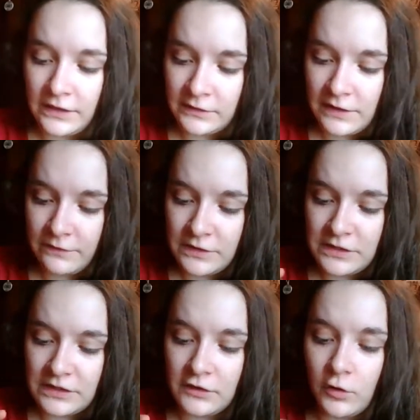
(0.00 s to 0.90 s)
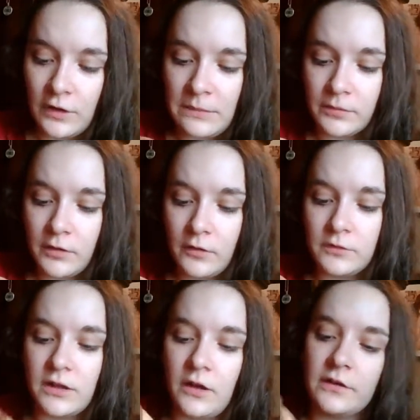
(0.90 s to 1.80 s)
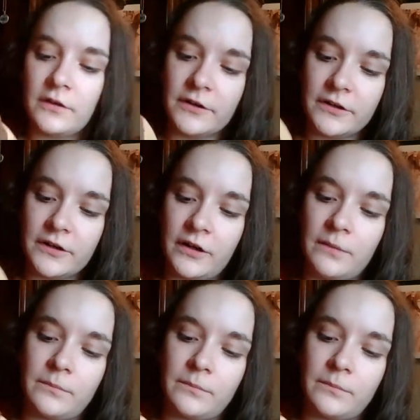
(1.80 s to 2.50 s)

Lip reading: they even did little emblems on her